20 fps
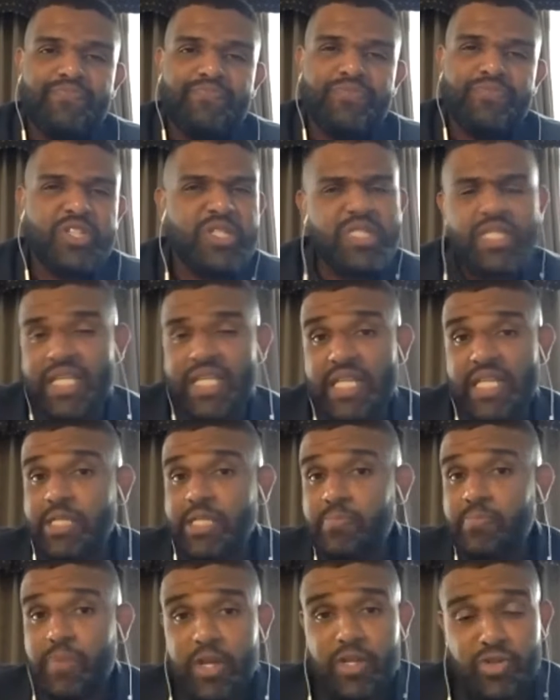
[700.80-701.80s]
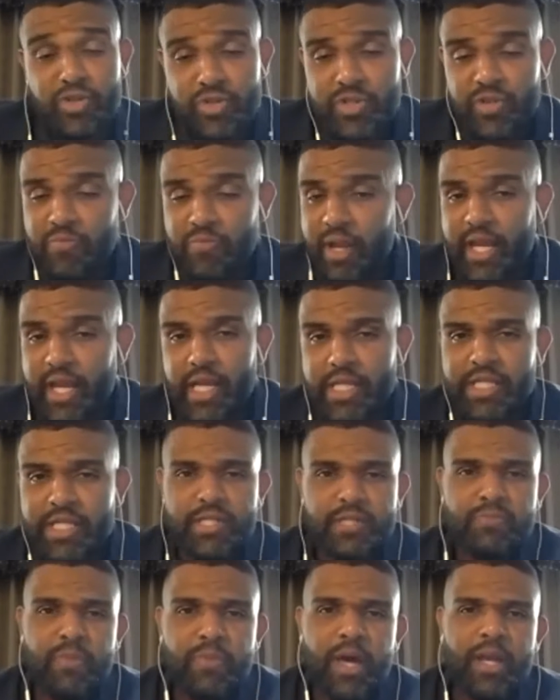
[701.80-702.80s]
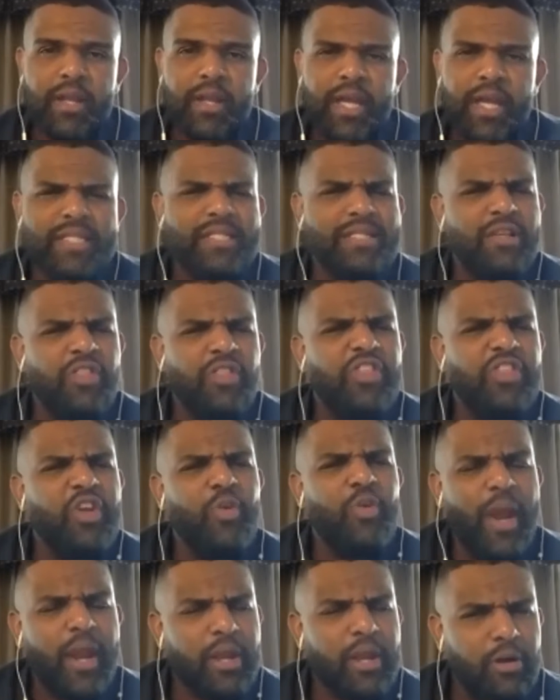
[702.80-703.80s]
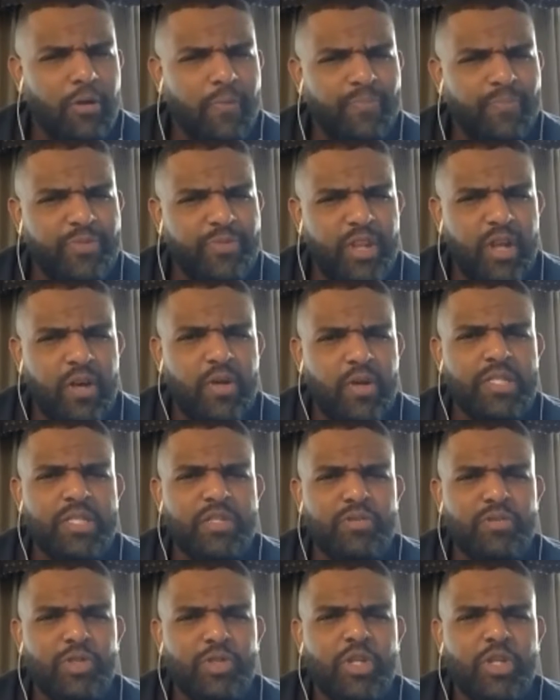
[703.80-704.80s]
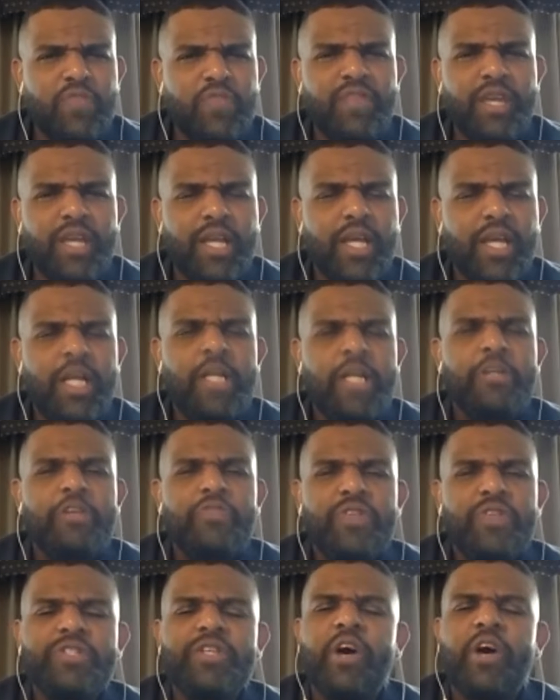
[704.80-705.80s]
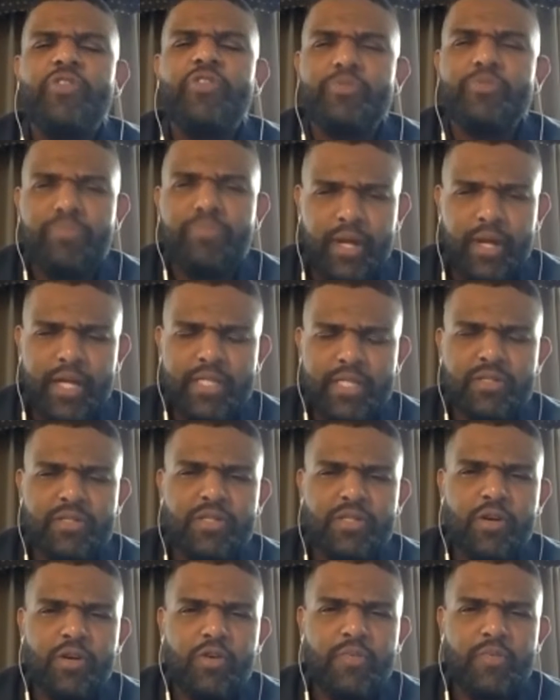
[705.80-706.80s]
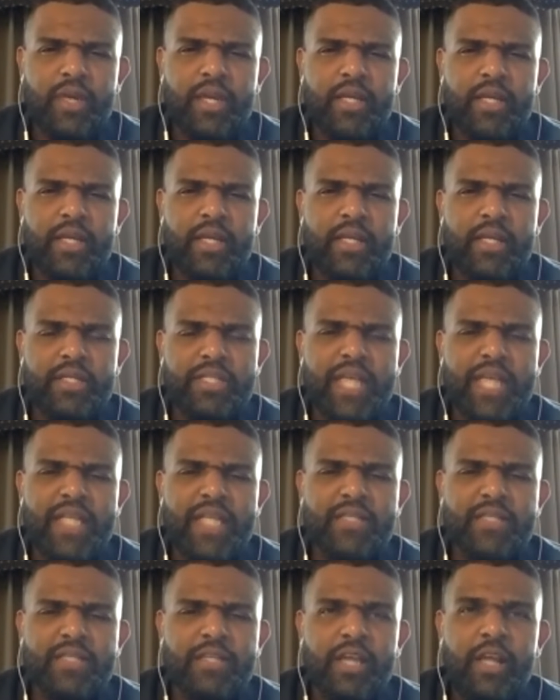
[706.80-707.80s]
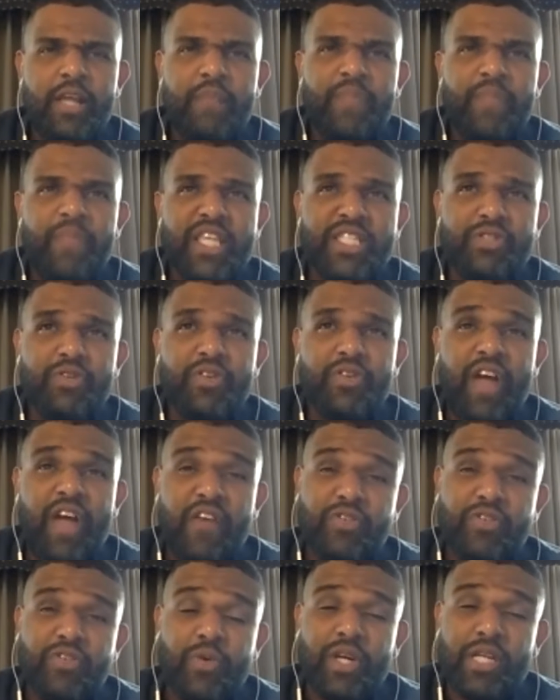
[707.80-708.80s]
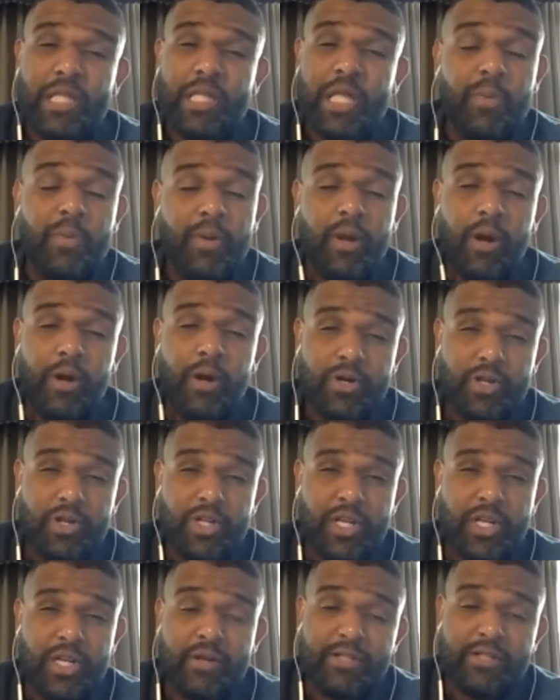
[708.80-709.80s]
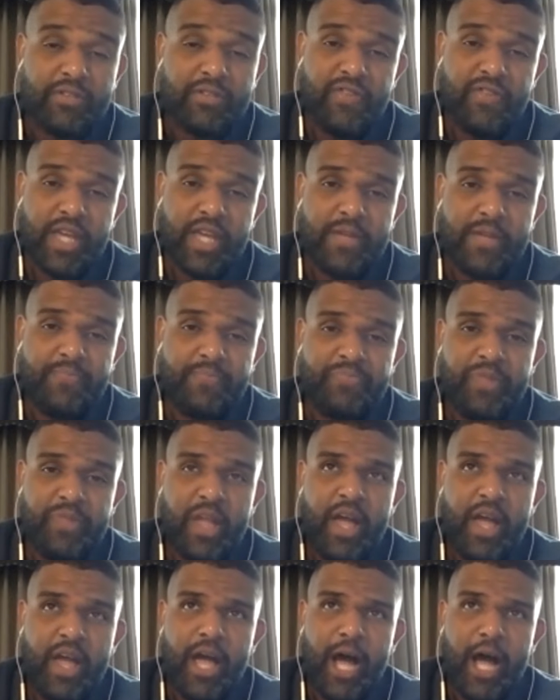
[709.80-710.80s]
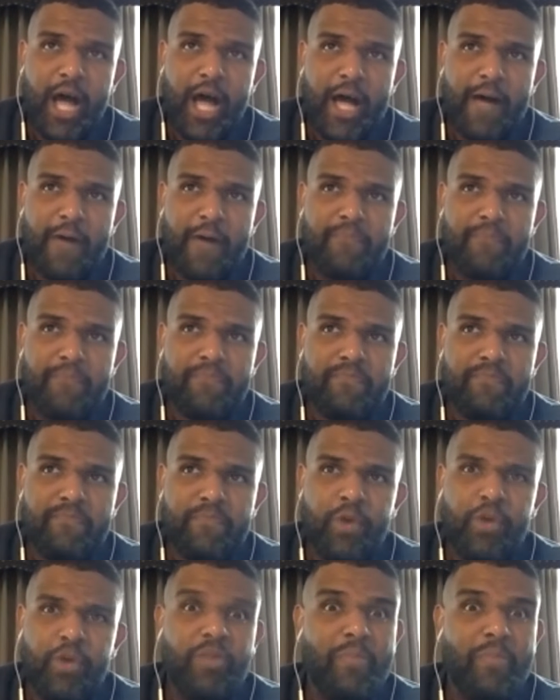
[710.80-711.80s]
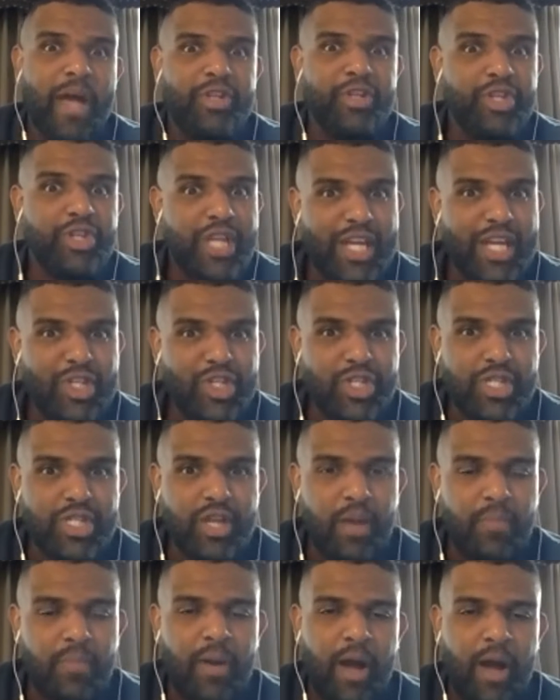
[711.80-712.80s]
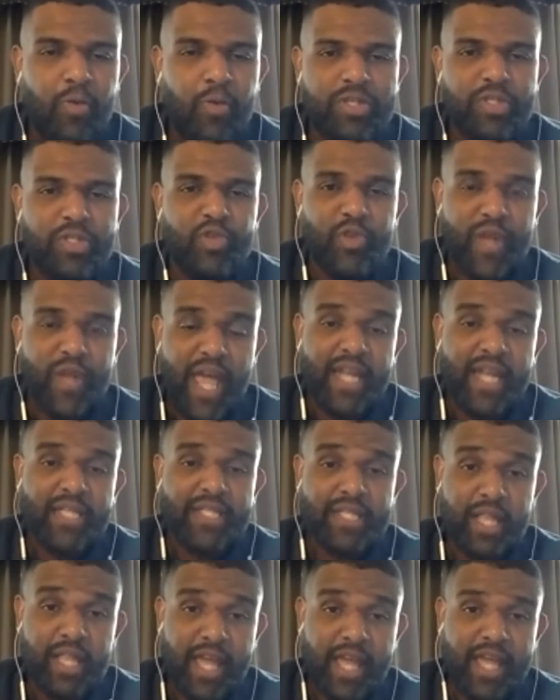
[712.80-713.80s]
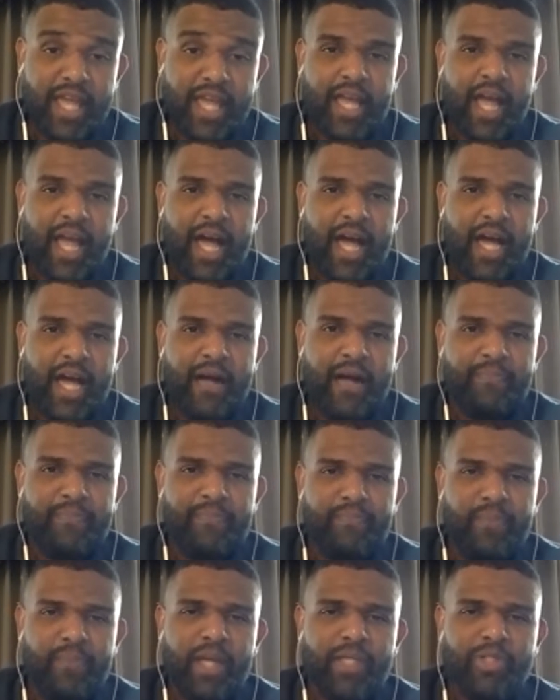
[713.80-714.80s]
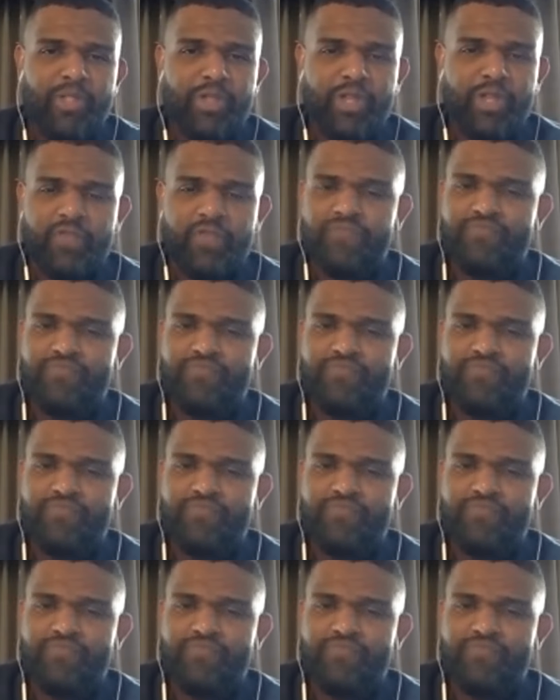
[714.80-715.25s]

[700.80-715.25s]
She's seen some pictures of my cousins, but it's still theoretical. It's still sort of like this other place. And so in a sense, I sort of have to work a little bit harder to cultivate her imagination about what Sudan is like, by sort of,